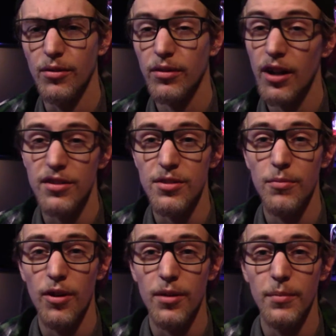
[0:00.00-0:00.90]
custom
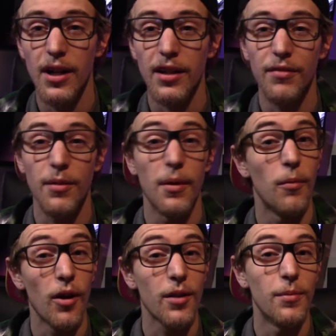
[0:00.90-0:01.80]
water block from a
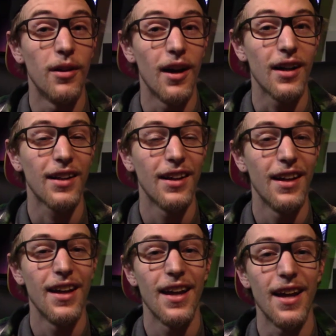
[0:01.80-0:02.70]
water block,
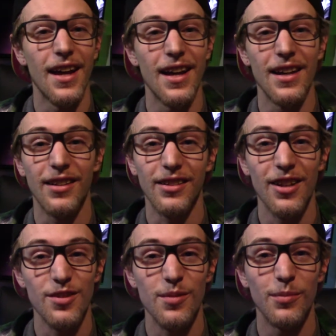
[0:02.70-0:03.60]
and
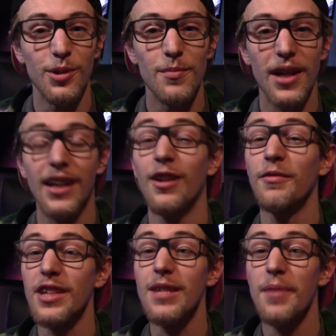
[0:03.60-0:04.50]
custom loop that I got
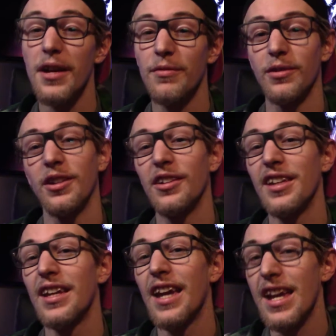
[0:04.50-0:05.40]
off eBay for
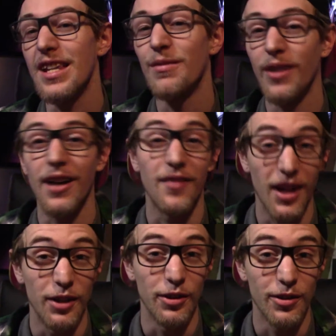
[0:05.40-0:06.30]
literally
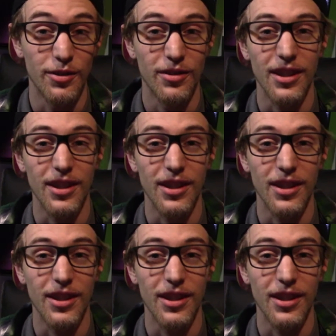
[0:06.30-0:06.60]
$85.